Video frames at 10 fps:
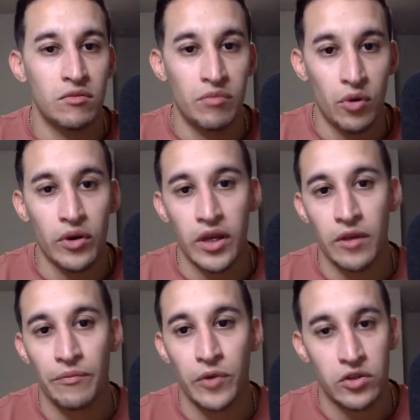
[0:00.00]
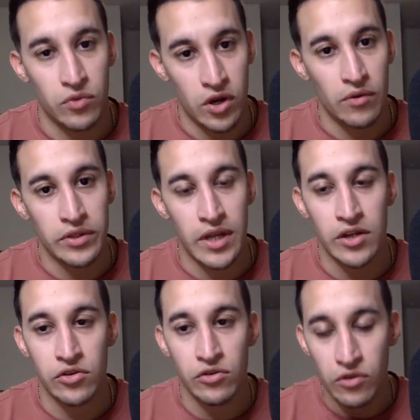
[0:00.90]
you bulky, which we know is not
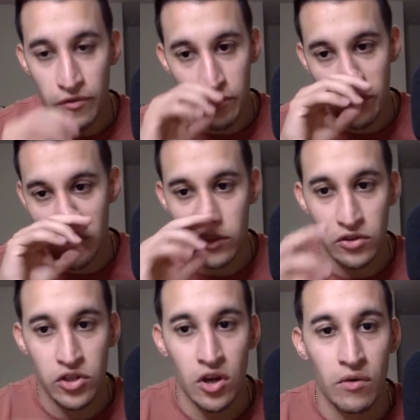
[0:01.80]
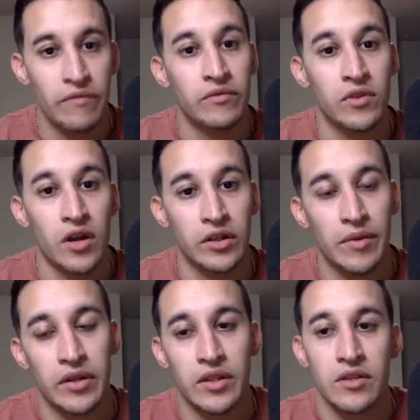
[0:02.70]
true. If you listen to the show, we've talked
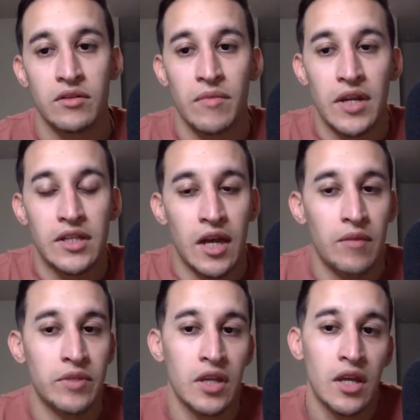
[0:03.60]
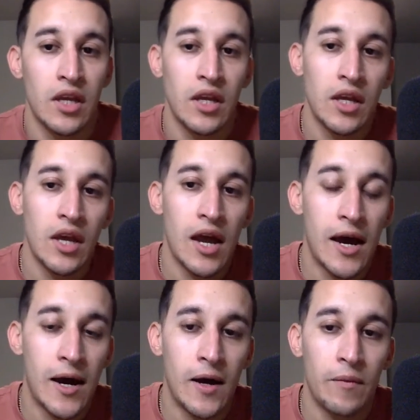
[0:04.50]
about this many times.
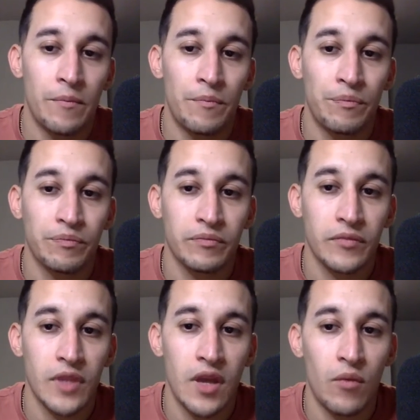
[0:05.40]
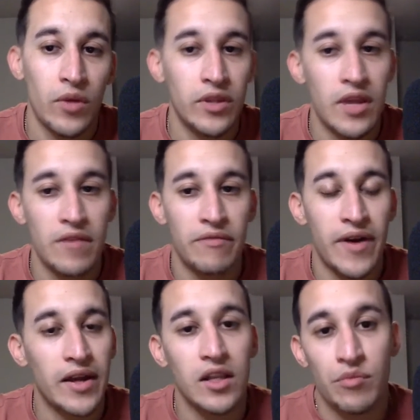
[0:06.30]
um and when they
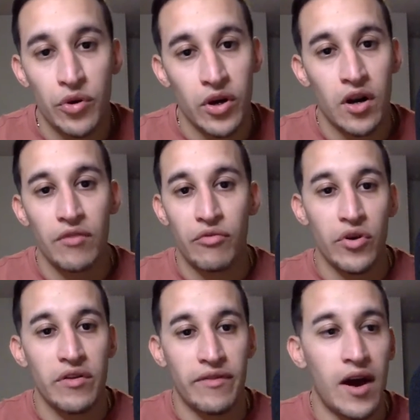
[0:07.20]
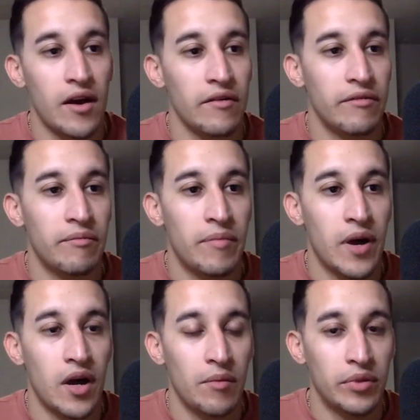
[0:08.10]
finally put on a 45
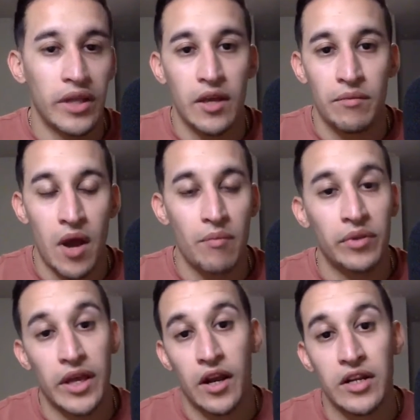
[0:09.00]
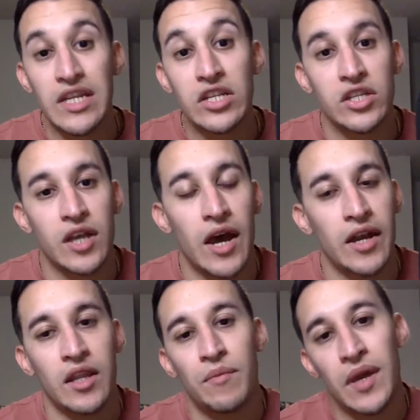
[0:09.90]
pound plate on each side
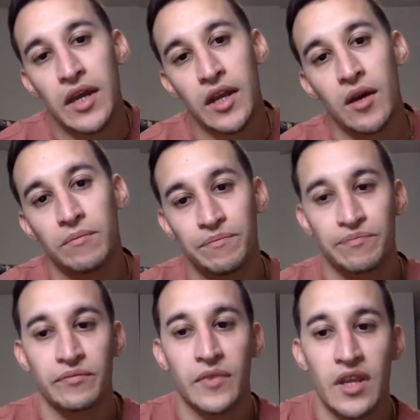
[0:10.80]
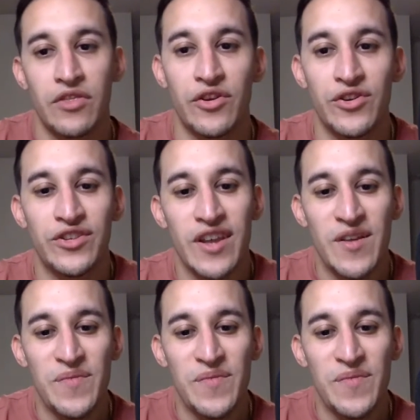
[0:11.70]
and they pick it up, there's